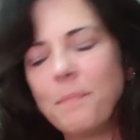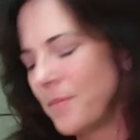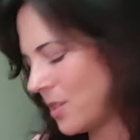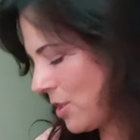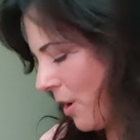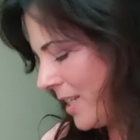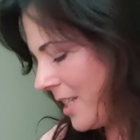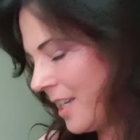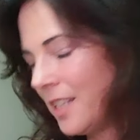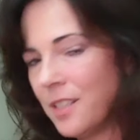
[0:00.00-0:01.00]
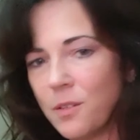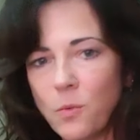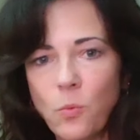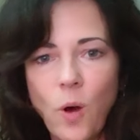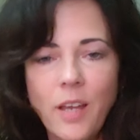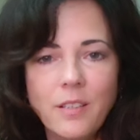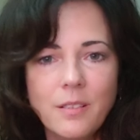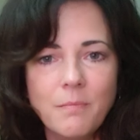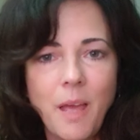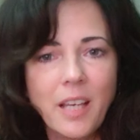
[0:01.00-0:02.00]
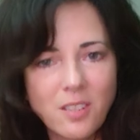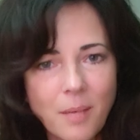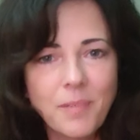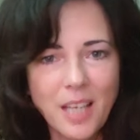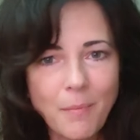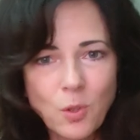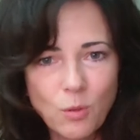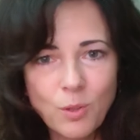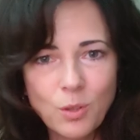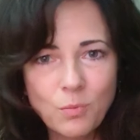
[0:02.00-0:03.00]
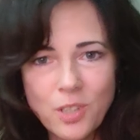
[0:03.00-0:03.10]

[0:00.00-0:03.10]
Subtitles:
So I did what makes something abnormal,